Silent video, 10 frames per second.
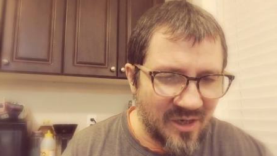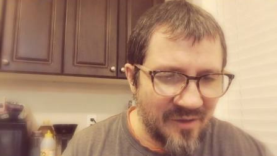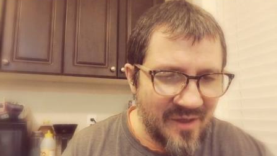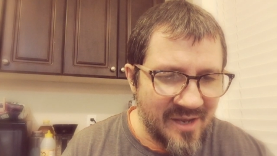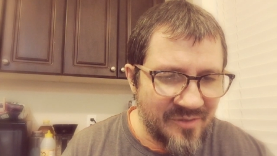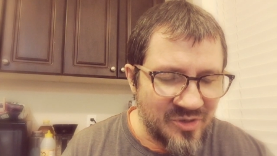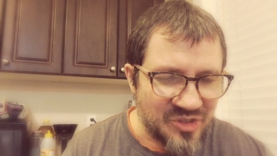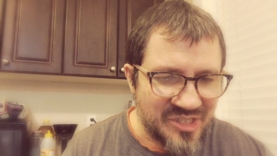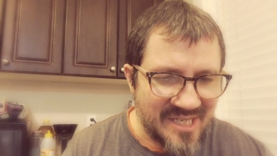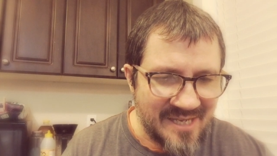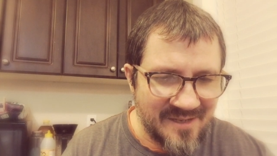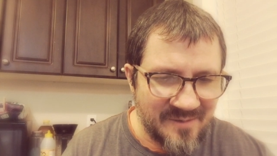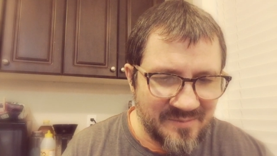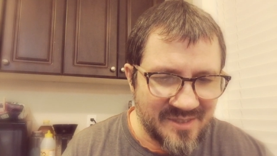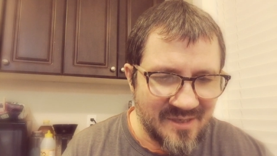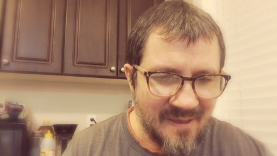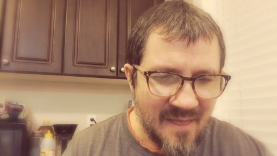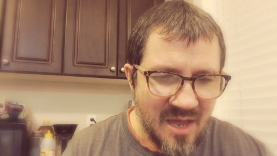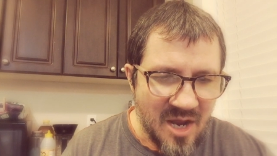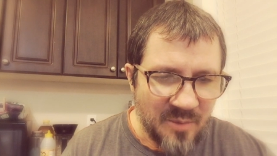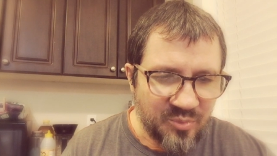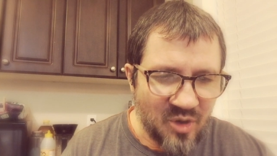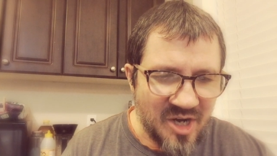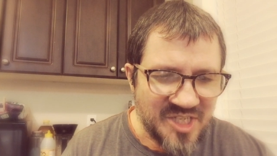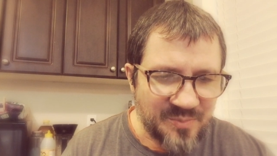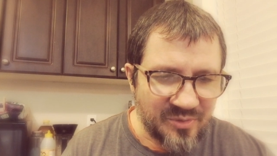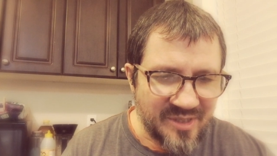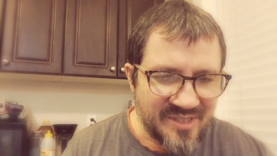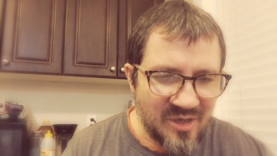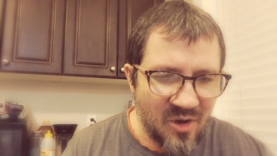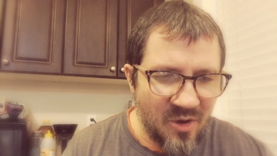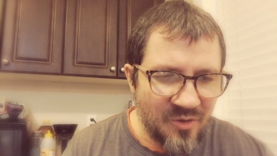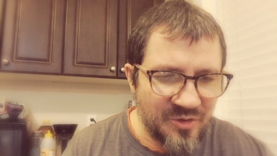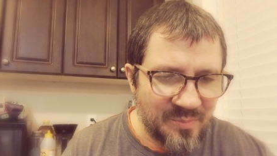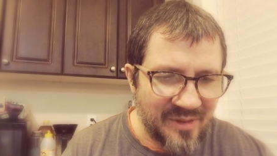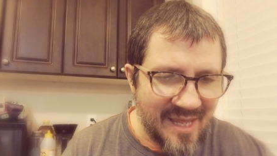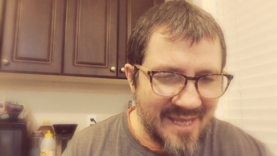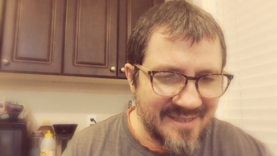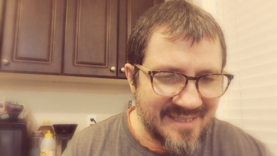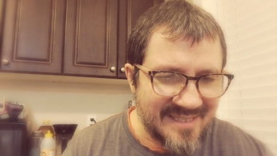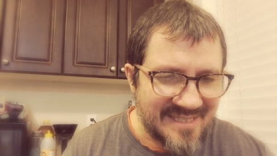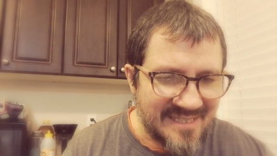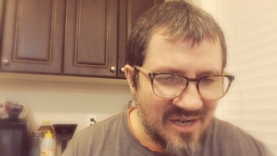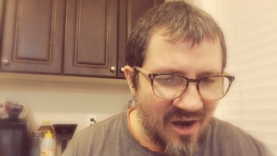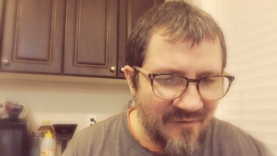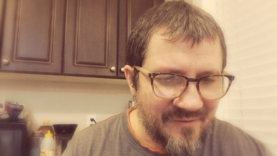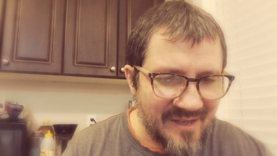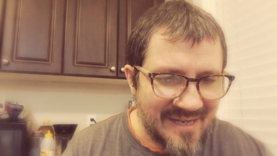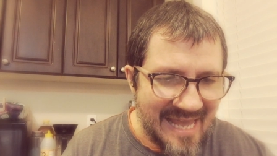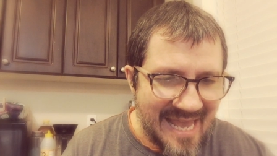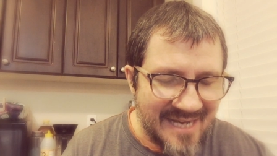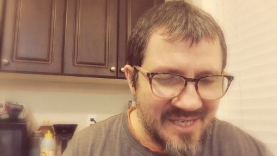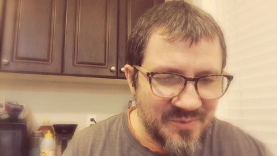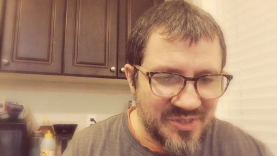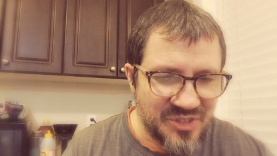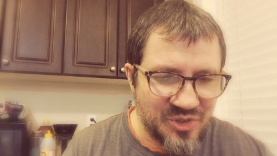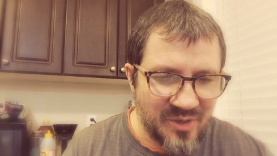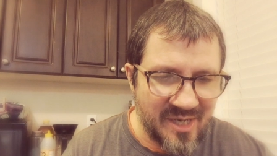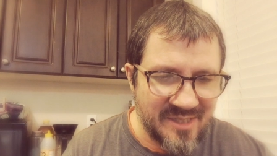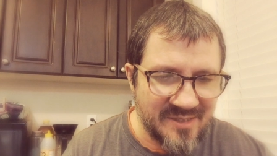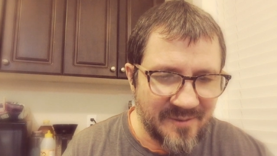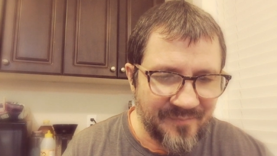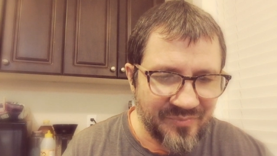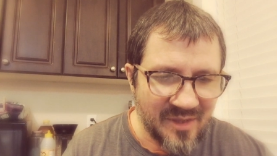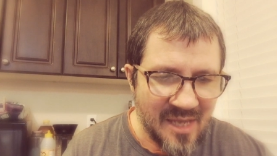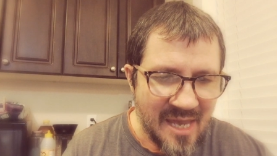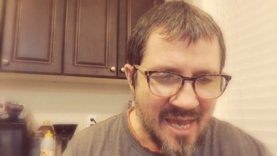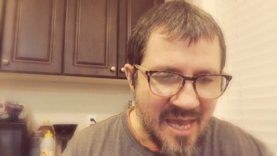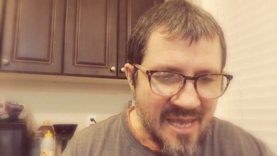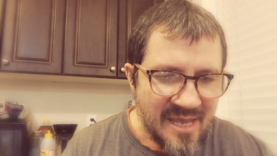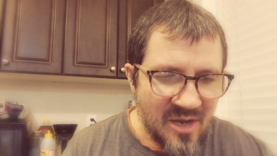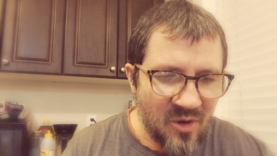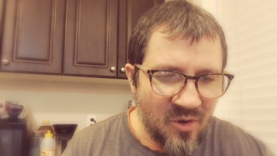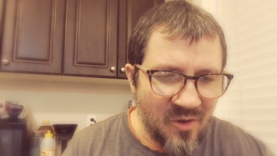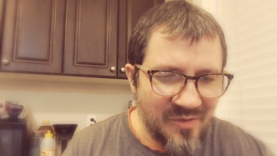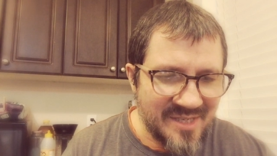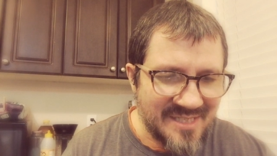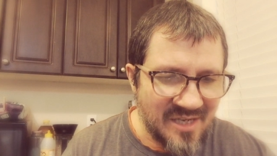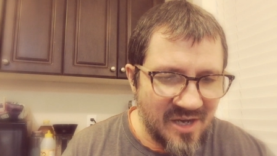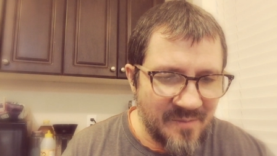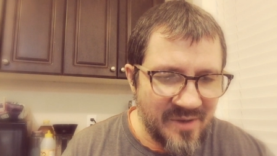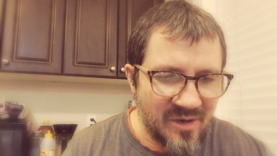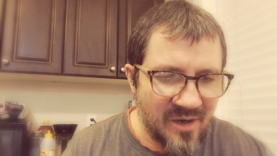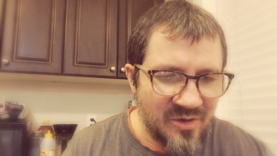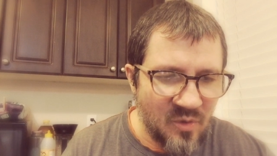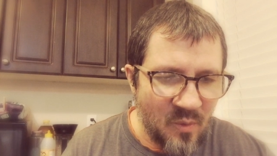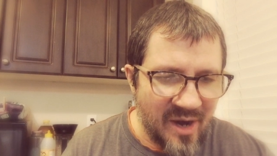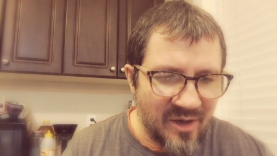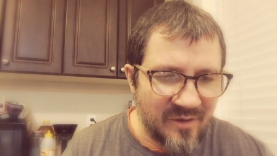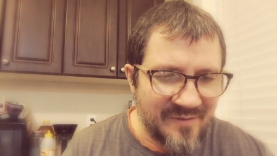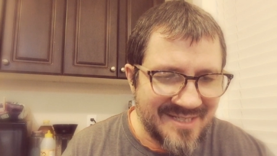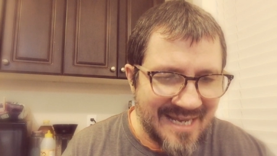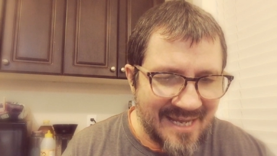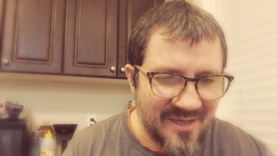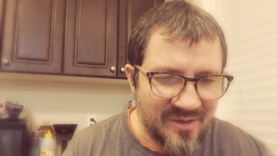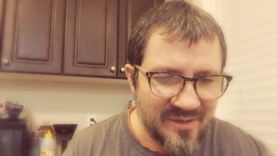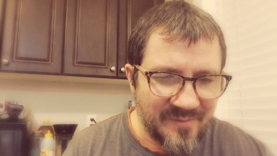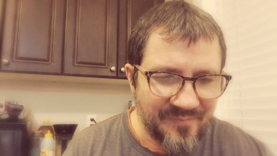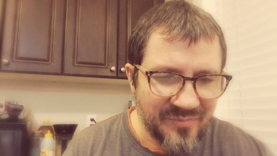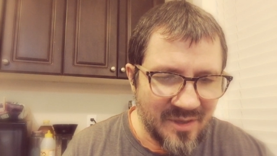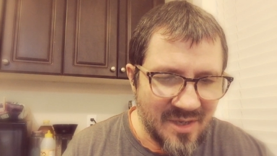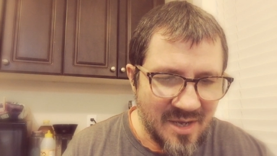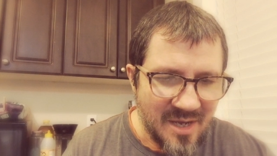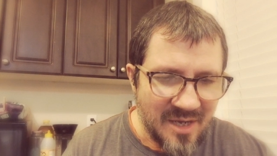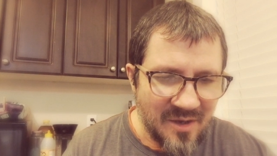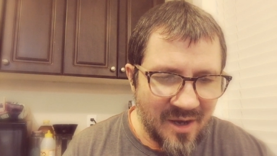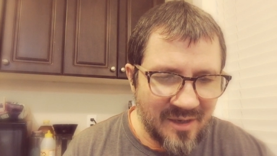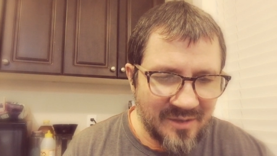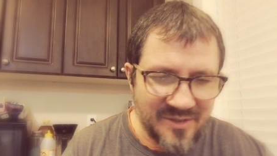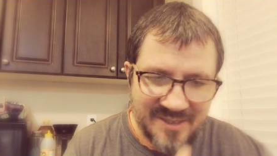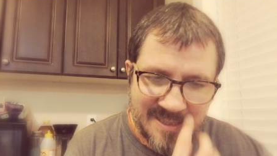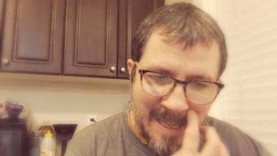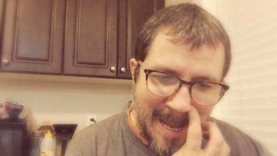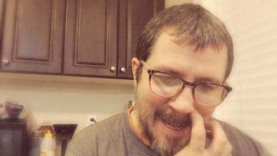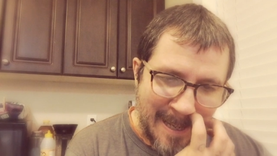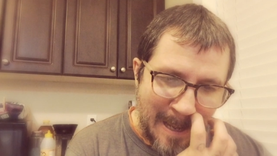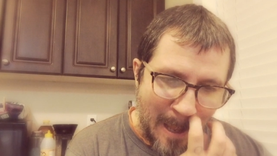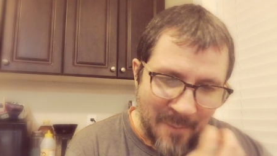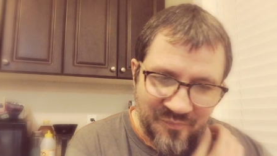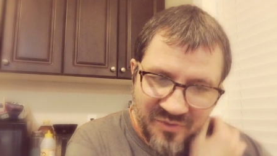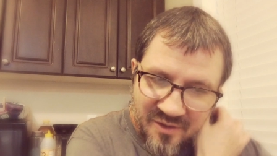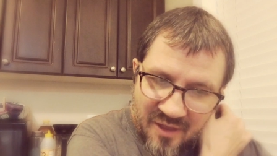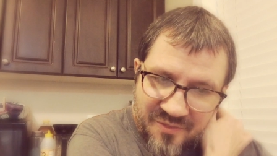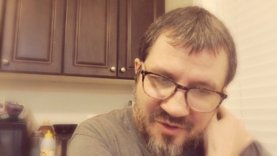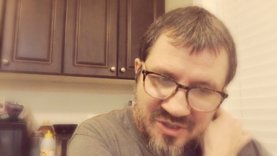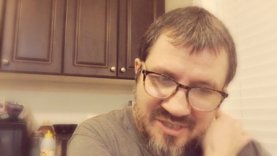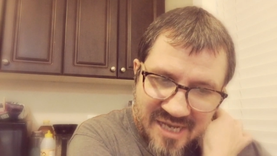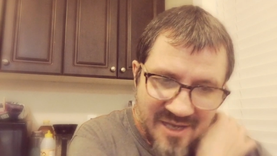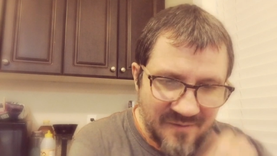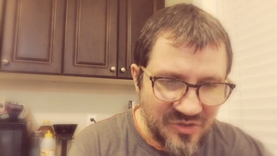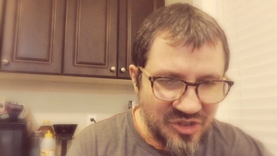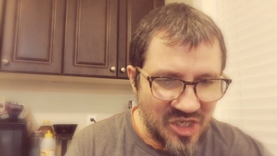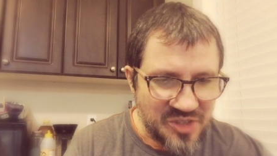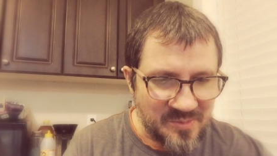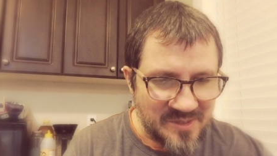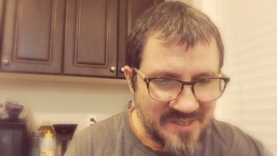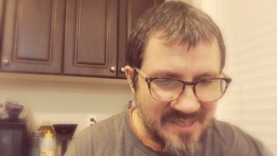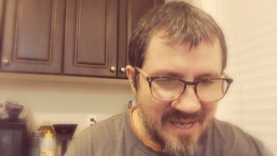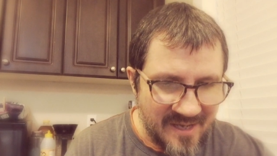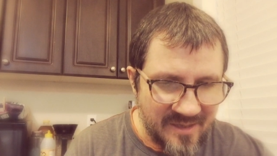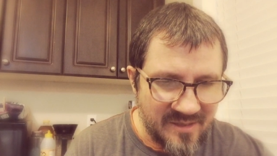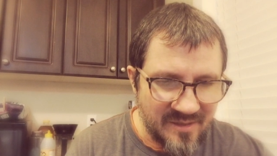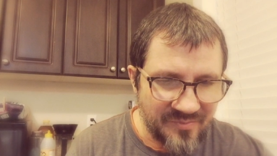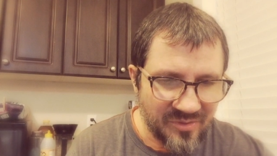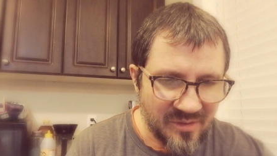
are they in their schemes, prosperous in all their plans, and scoffing at any restraint. Yet all this time they are unaware of his anger, not understanding that their day of judgment is ahead.